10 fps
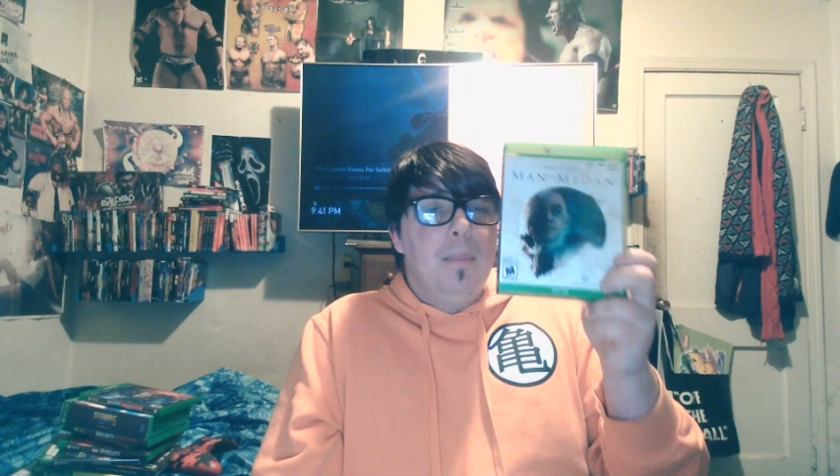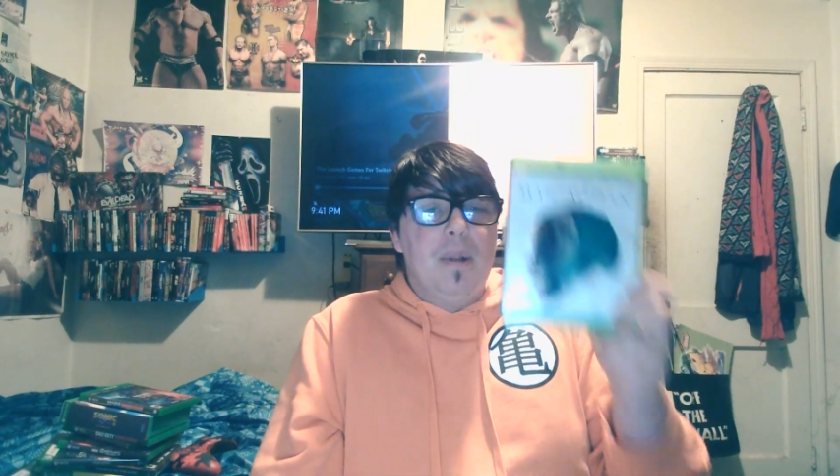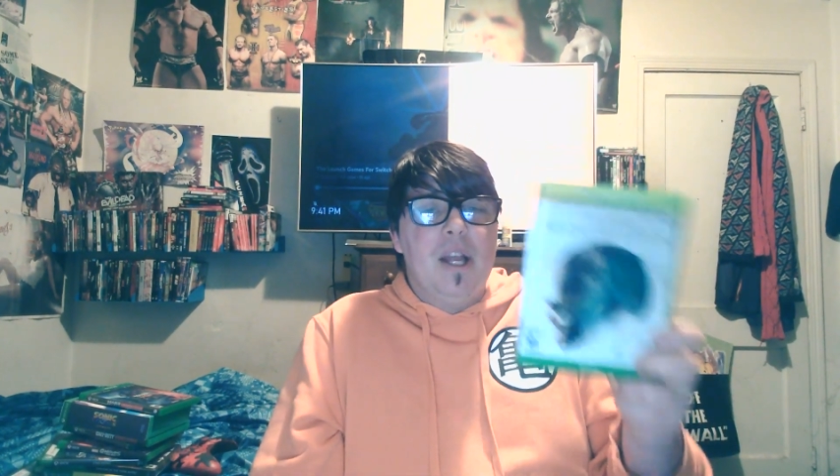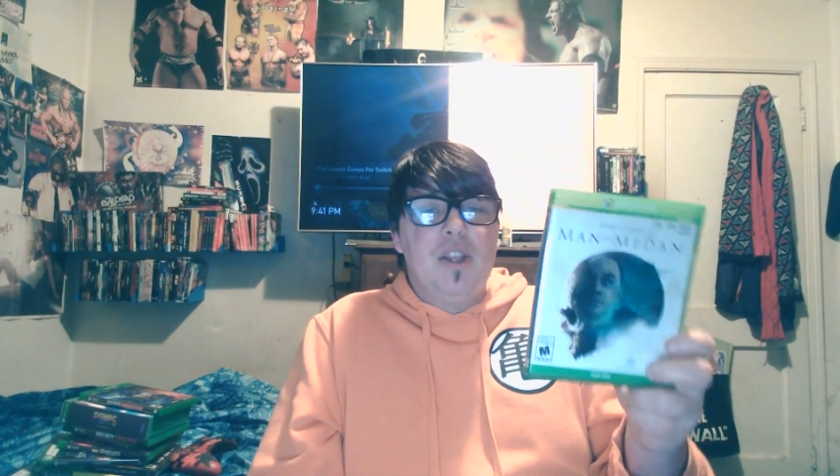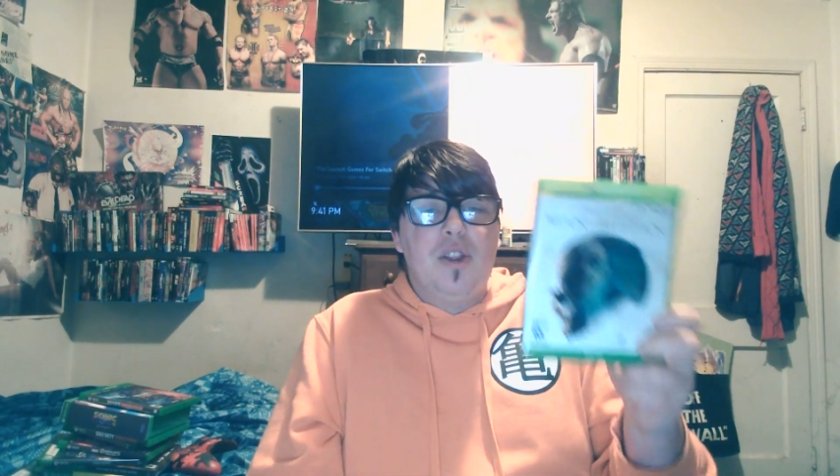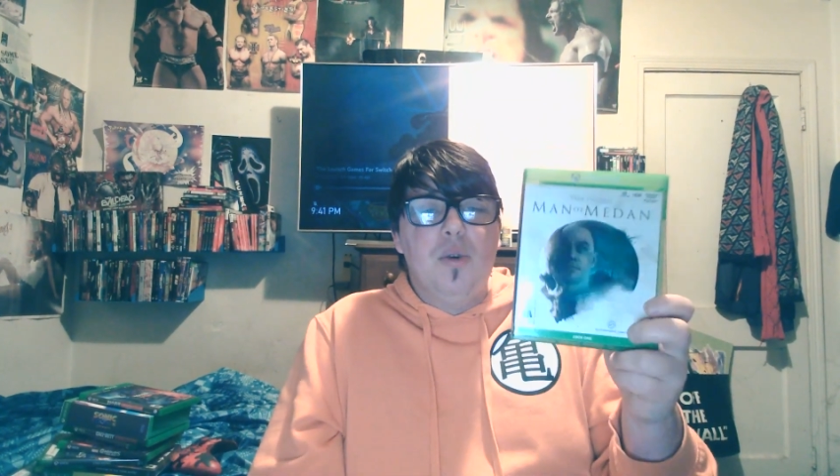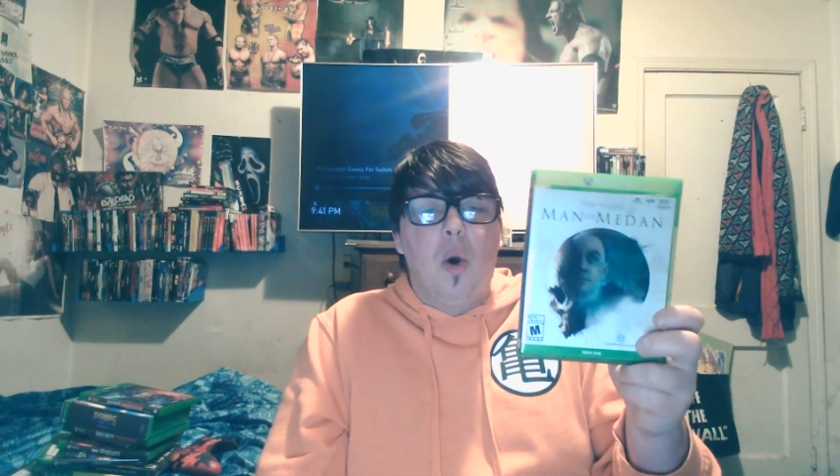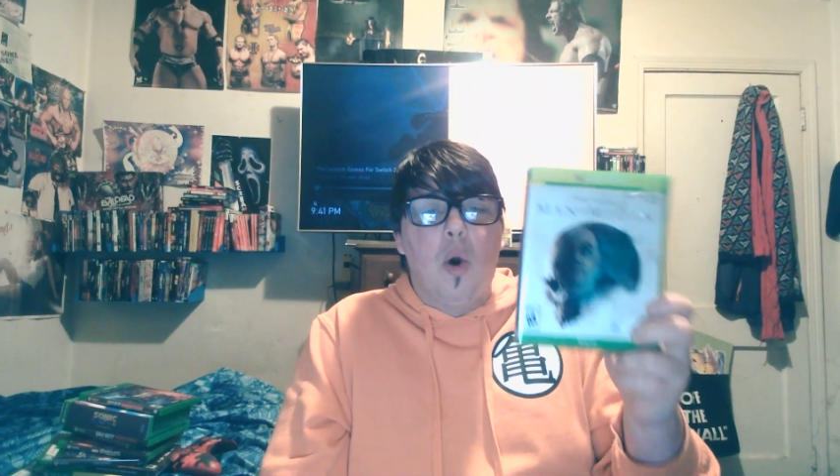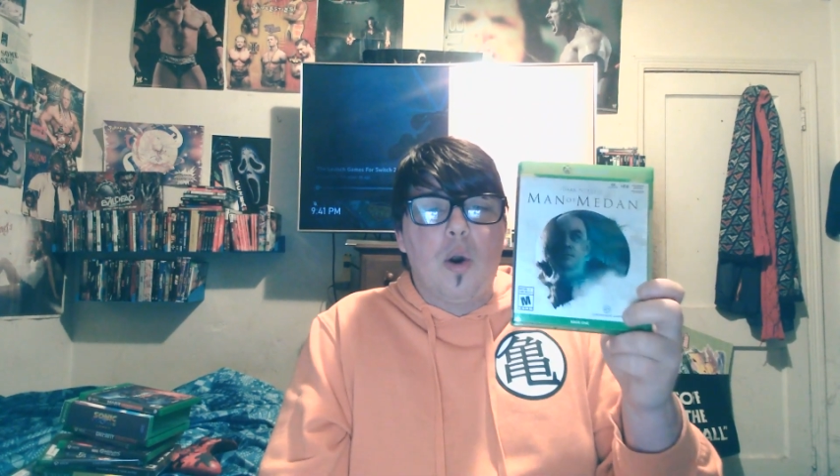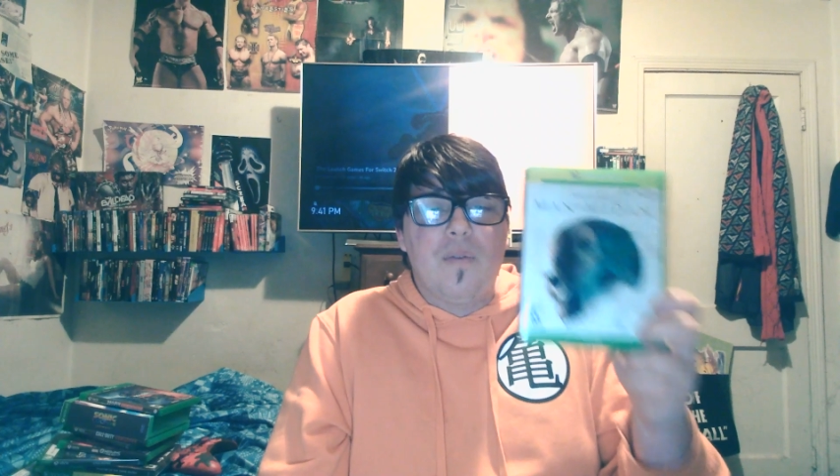playthrough,
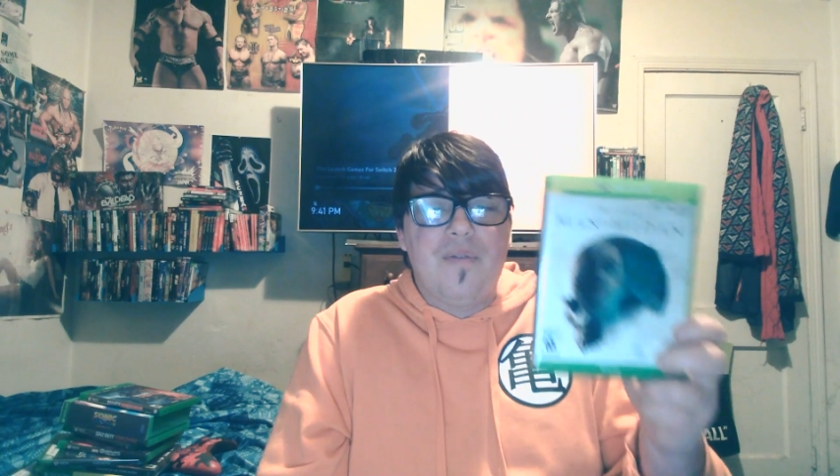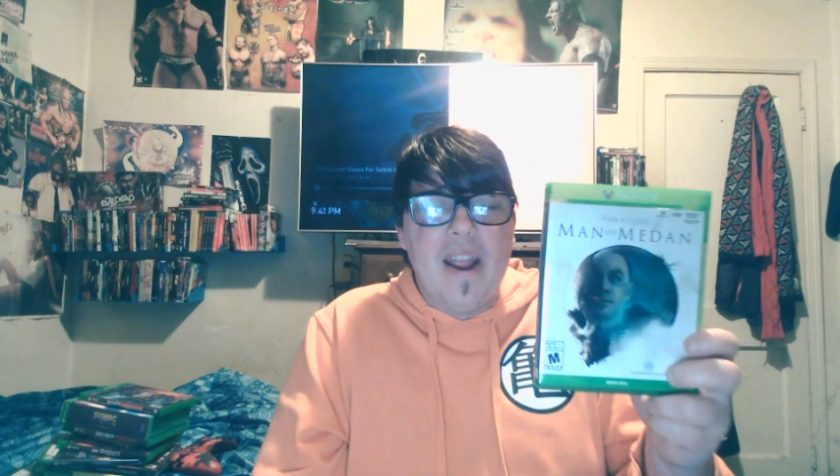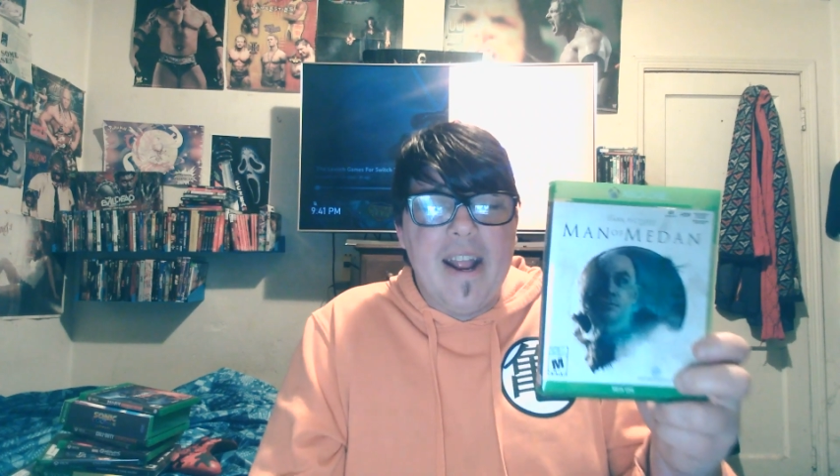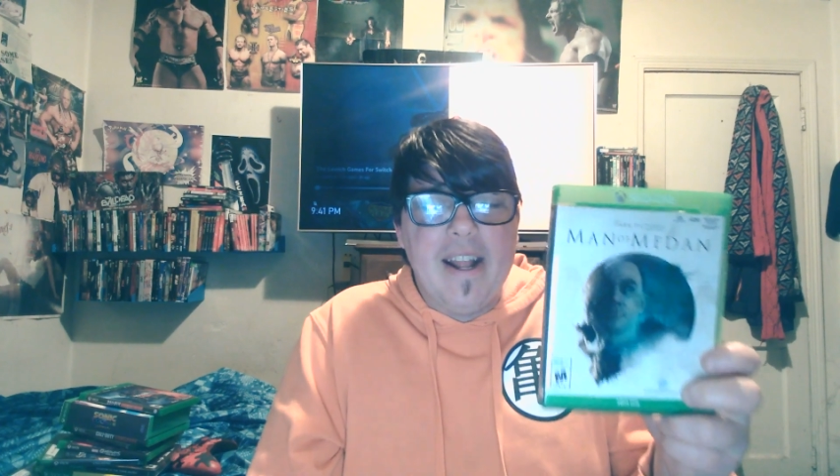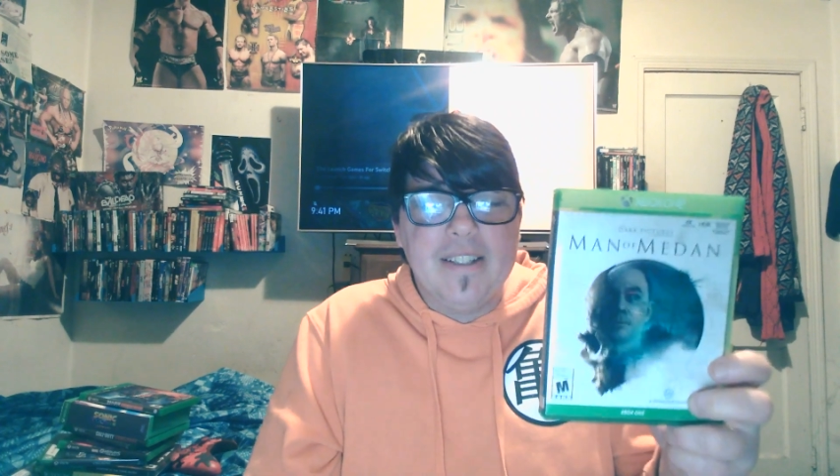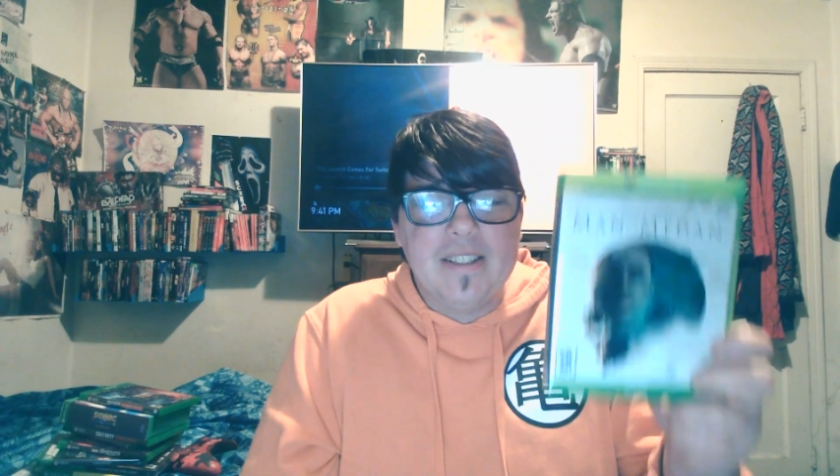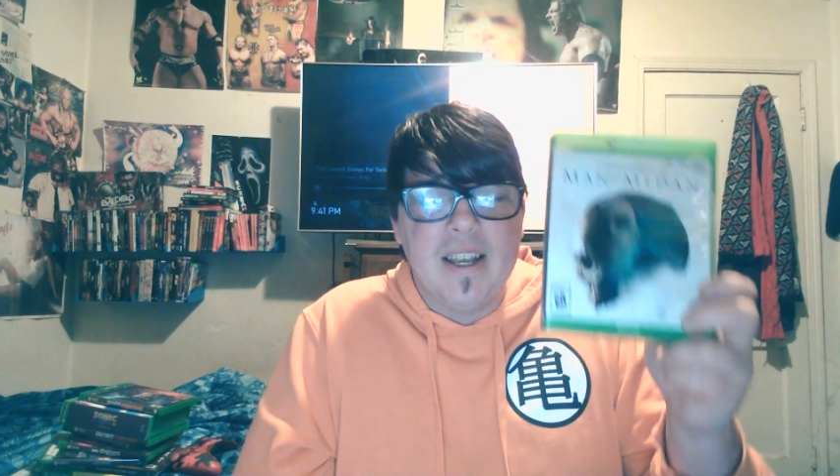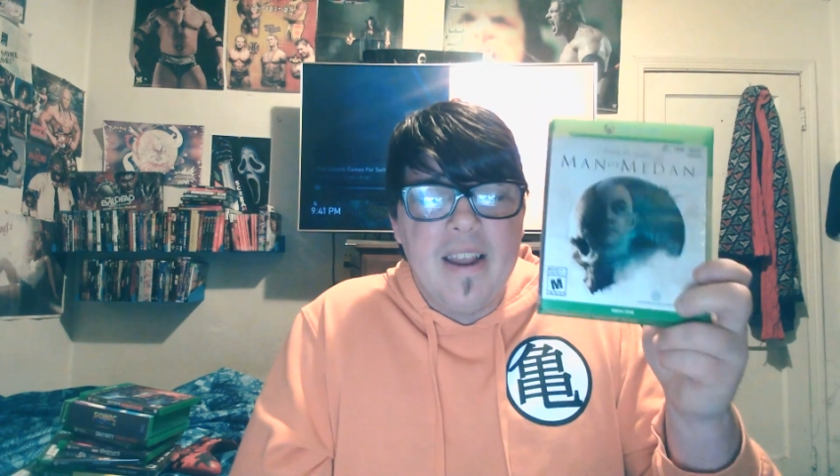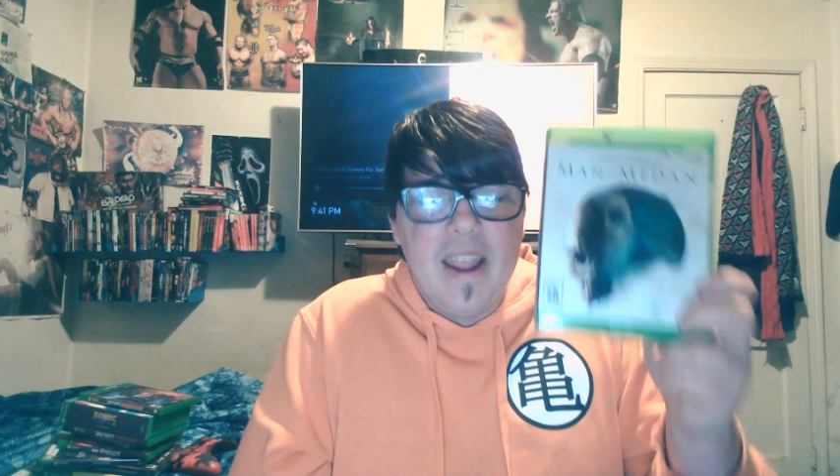horror fans,